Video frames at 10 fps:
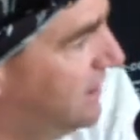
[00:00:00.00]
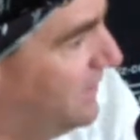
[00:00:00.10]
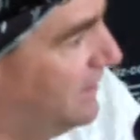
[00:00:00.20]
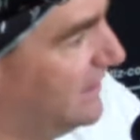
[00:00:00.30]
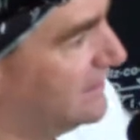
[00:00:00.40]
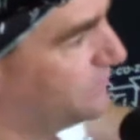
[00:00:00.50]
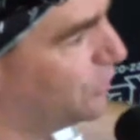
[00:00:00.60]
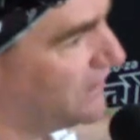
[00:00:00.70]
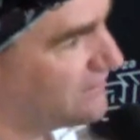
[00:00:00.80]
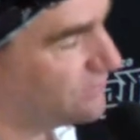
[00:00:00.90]
there's
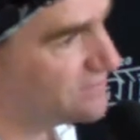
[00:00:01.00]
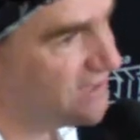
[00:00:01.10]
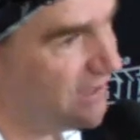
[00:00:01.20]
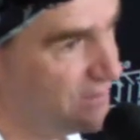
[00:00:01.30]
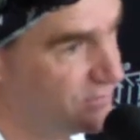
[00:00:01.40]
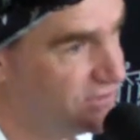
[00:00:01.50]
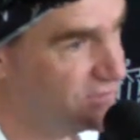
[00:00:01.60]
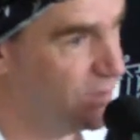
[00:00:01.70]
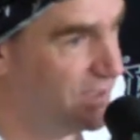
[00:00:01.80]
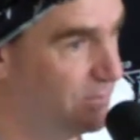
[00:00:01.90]
boogies all the time. There was just
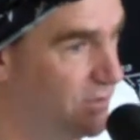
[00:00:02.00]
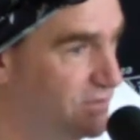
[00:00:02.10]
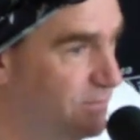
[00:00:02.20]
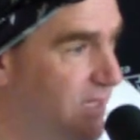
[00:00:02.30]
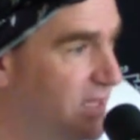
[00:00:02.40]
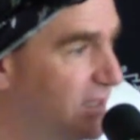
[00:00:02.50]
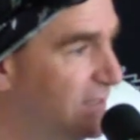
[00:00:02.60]
one in Mozambique.